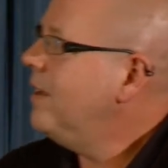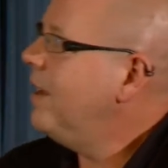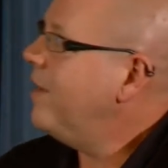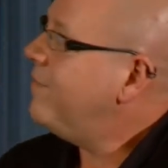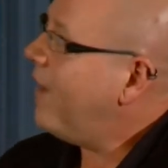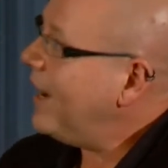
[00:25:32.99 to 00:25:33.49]

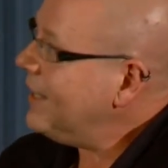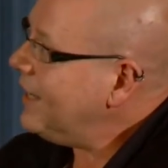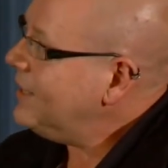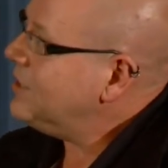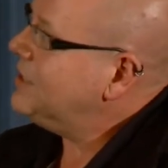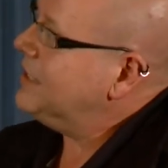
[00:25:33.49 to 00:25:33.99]
And
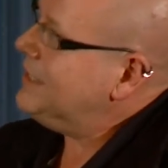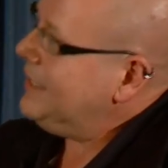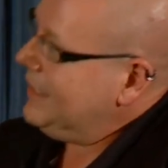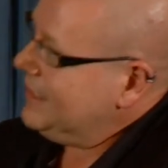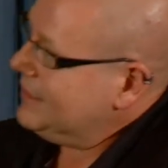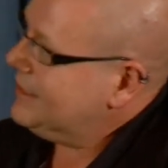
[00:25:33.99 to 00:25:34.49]
finally, just to
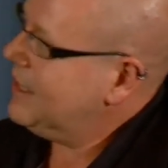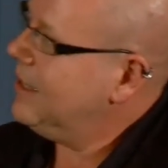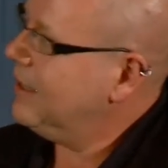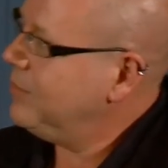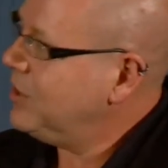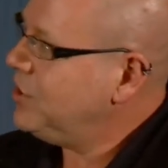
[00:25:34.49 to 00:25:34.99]
tease,
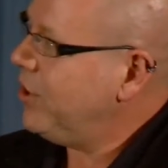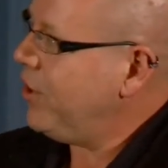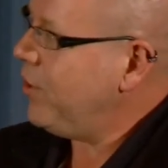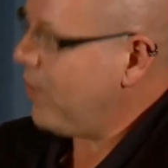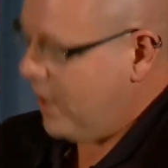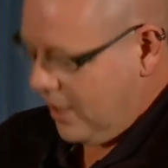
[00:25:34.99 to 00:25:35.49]
to show
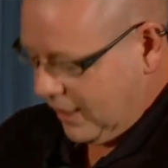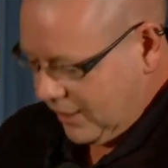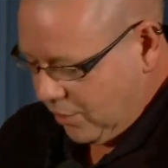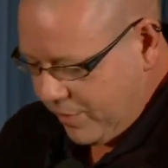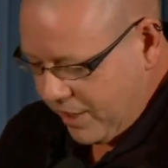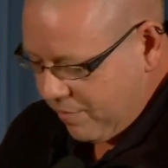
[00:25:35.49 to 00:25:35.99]
you a
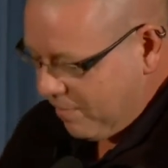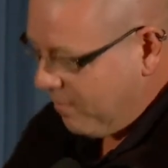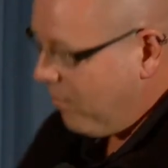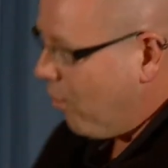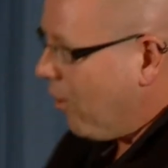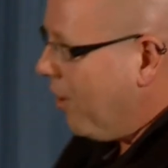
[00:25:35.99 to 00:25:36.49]
little bit
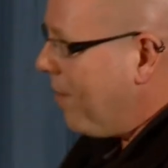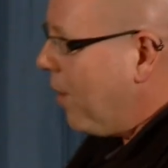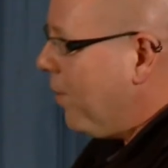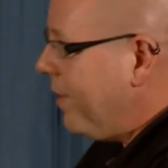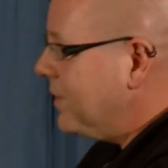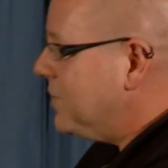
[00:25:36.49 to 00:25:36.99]
more about
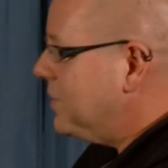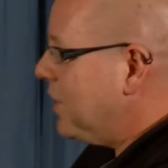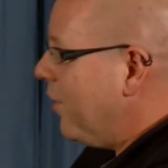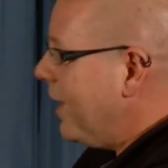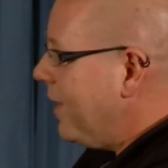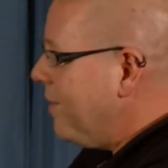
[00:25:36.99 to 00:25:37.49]
where this is
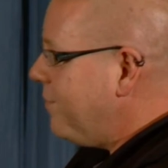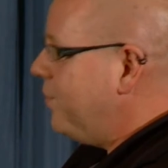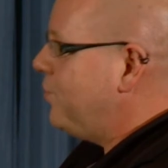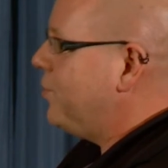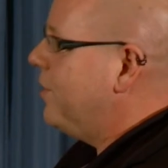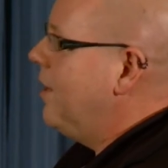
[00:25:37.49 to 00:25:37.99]
going in the
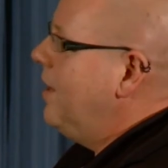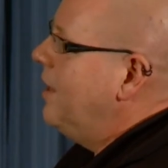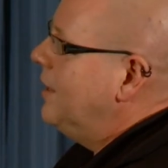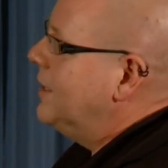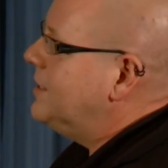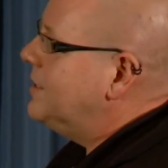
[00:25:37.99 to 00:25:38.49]
future.
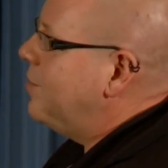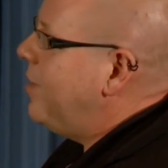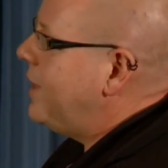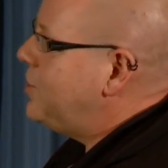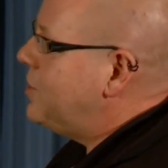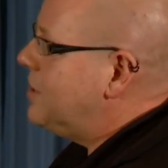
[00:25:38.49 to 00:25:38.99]
This is a
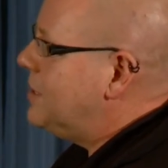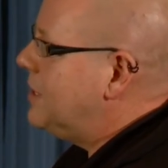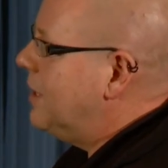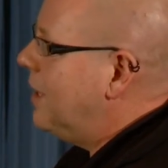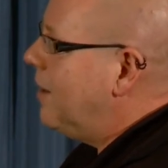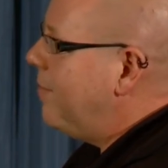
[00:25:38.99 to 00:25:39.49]
patient
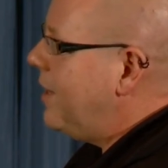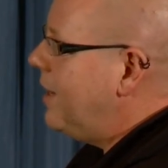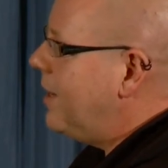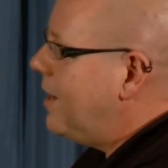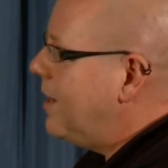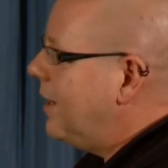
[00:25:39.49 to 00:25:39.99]

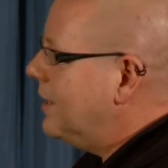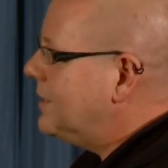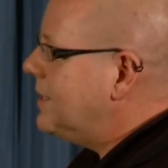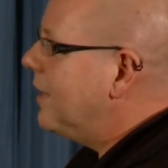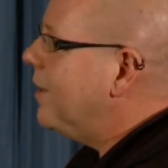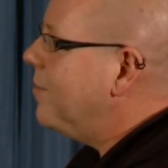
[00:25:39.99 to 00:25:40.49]
in
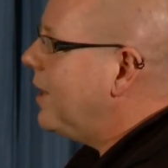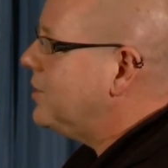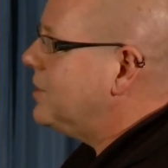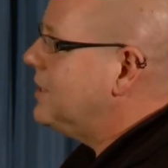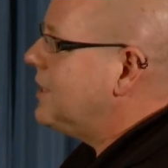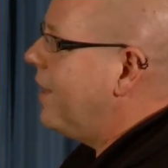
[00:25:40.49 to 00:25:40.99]

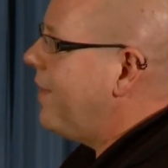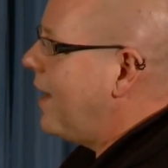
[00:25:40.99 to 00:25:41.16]
Stellenbosch in South